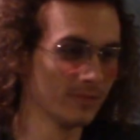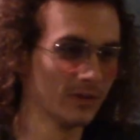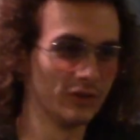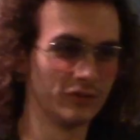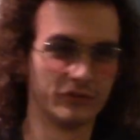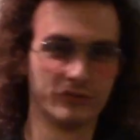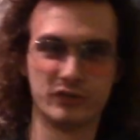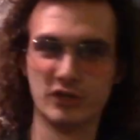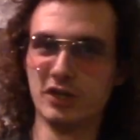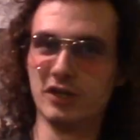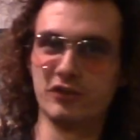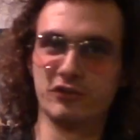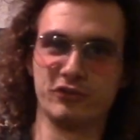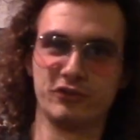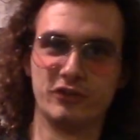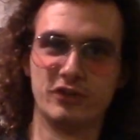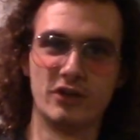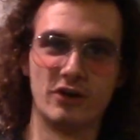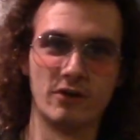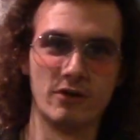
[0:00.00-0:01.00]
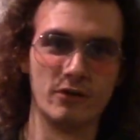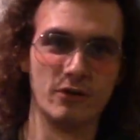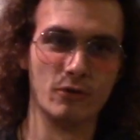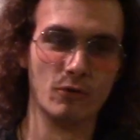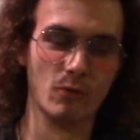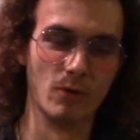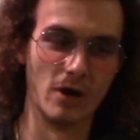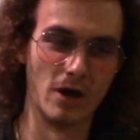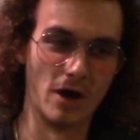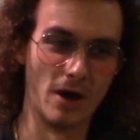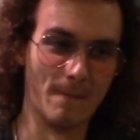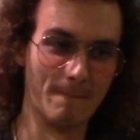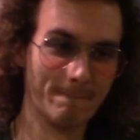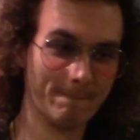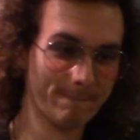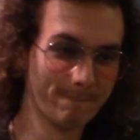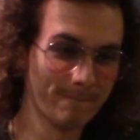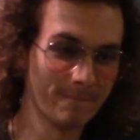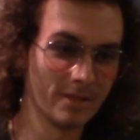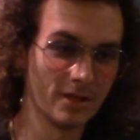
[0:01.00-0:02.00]
So take a scenario where
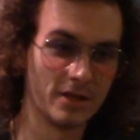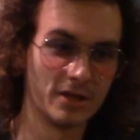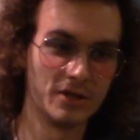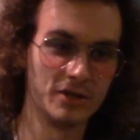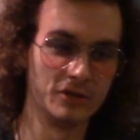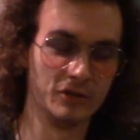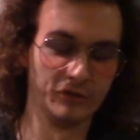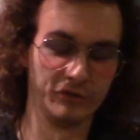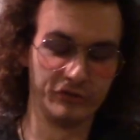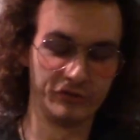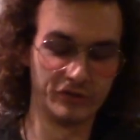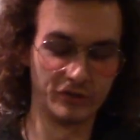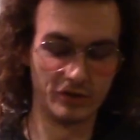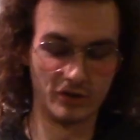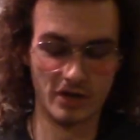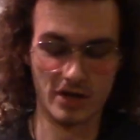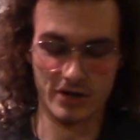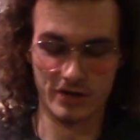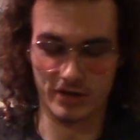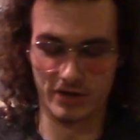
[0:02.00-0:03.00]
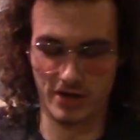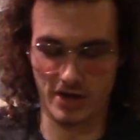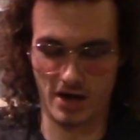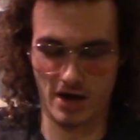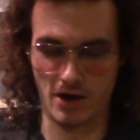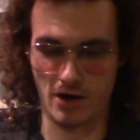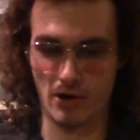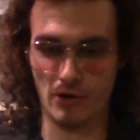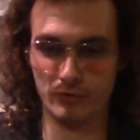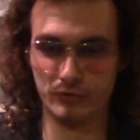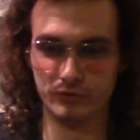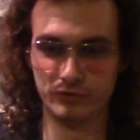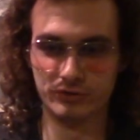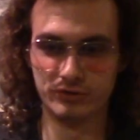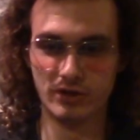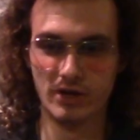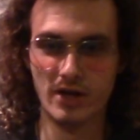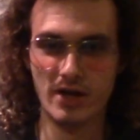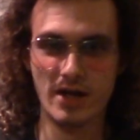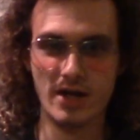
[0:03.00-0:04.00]
you're sitting on a
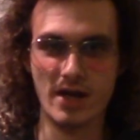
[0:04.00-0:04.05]
couch